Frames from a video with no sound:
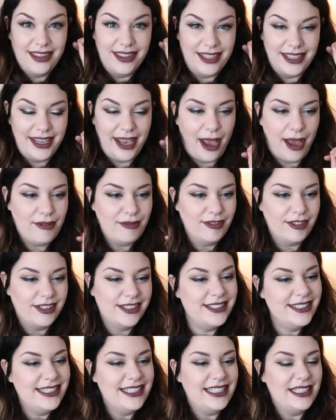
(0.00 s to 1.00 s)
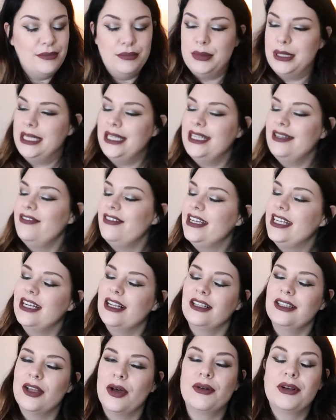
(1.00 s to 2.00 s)
The Kat Von D Mi
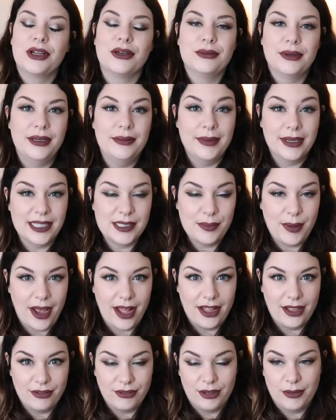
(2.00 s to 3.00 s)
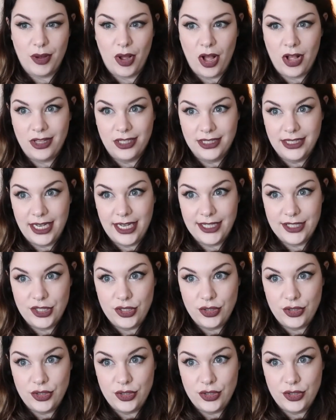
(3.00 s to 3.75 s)
Vida Loca Remix palette from Holiday